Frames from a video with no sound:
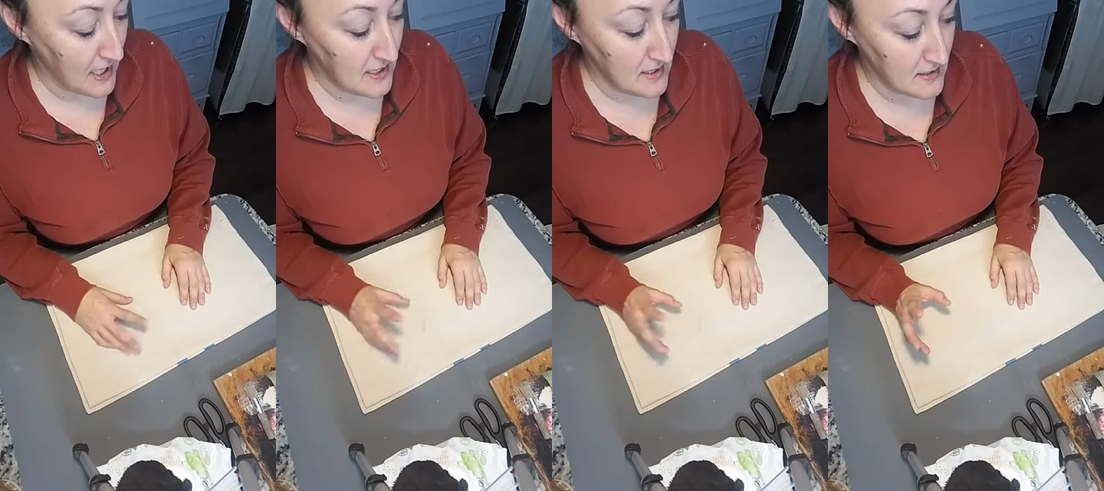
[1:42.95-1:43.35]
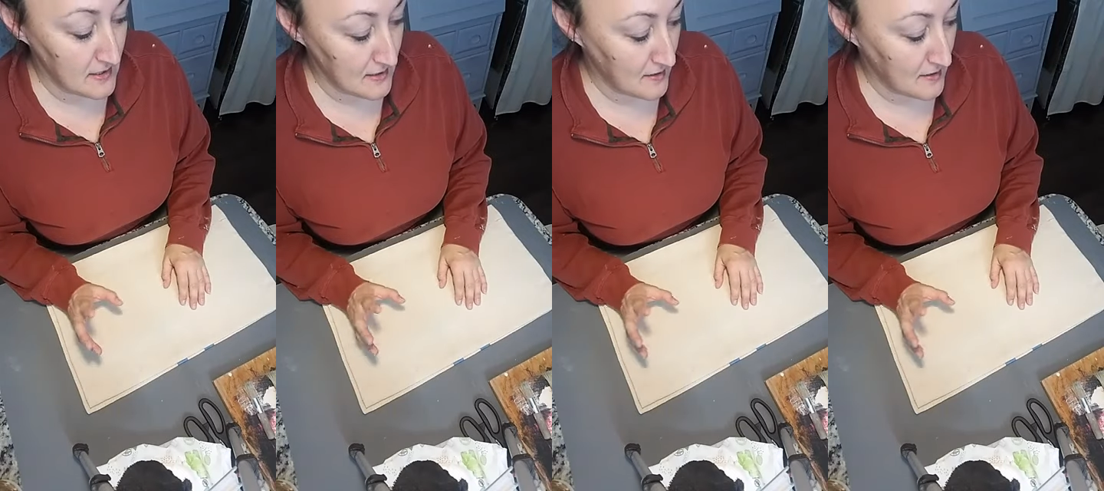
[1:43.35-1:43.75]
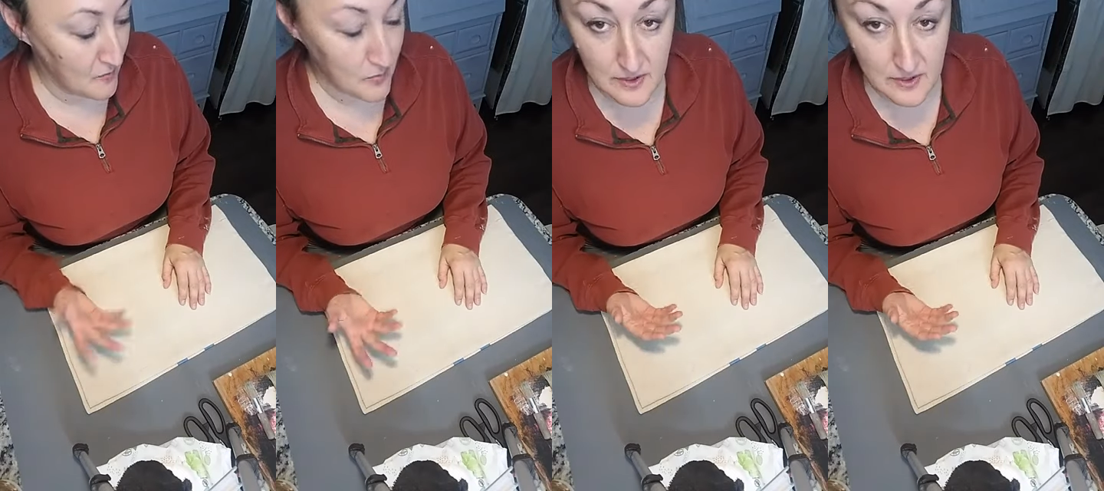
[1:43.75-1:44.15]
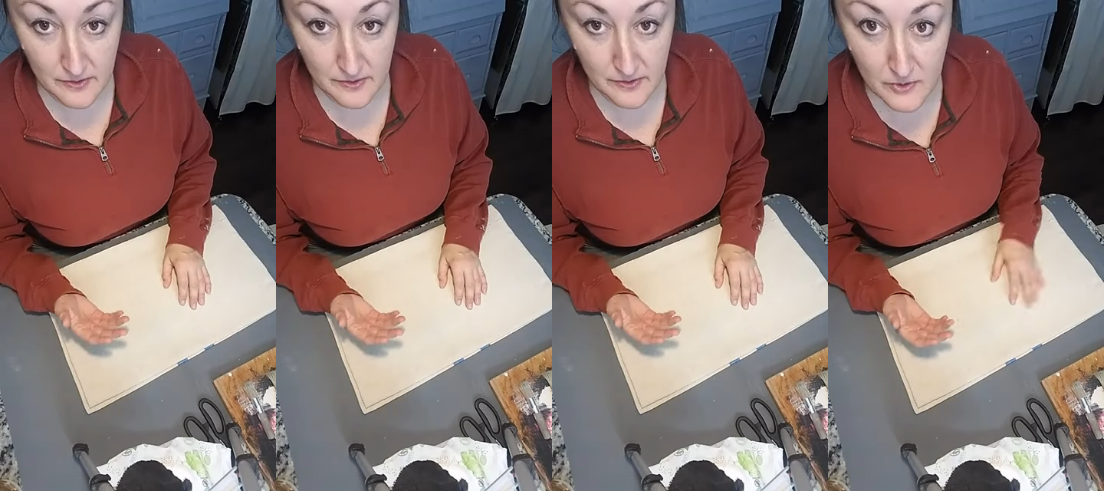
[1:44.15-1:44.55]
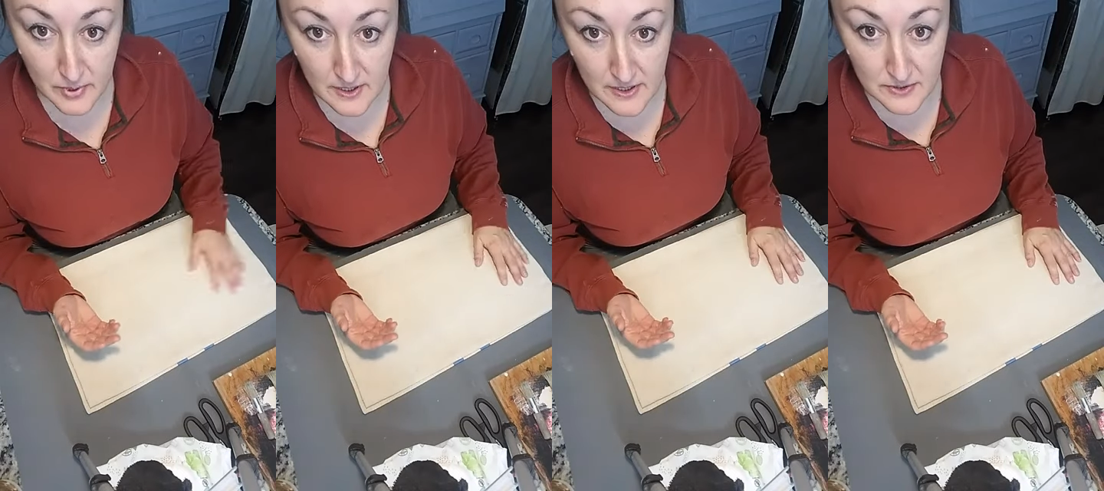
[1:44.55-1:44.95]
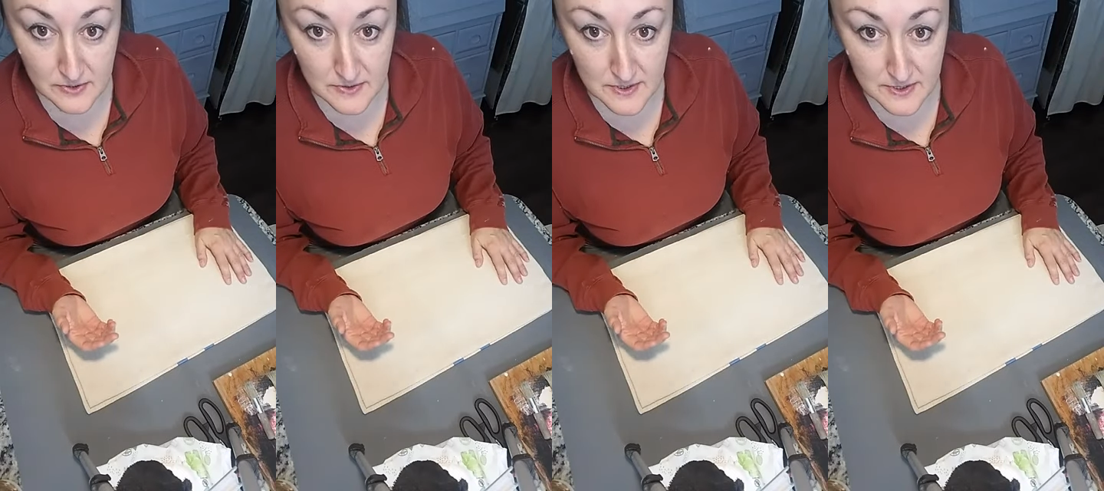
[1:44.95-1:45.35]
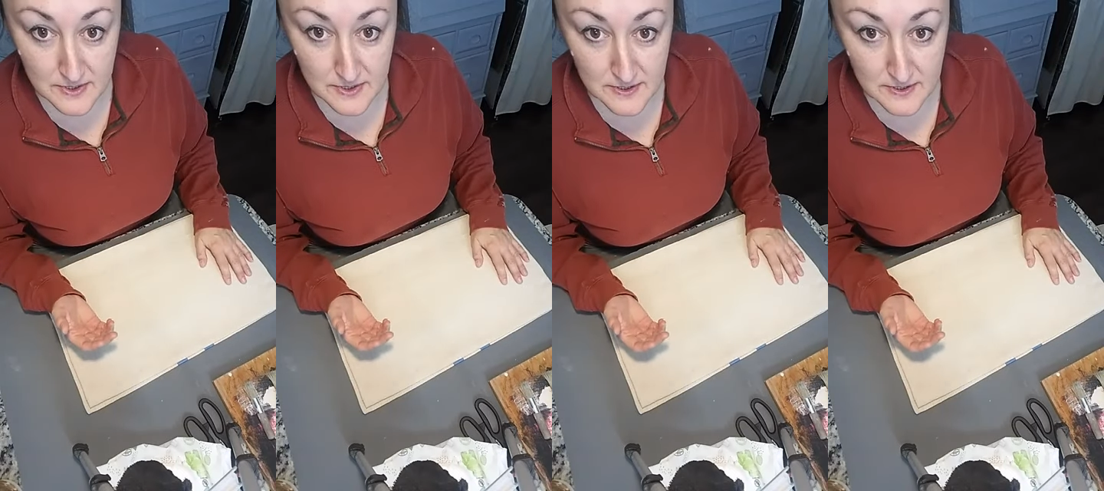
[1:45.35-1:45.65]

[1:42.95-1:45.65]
I needed a couple little throw pillows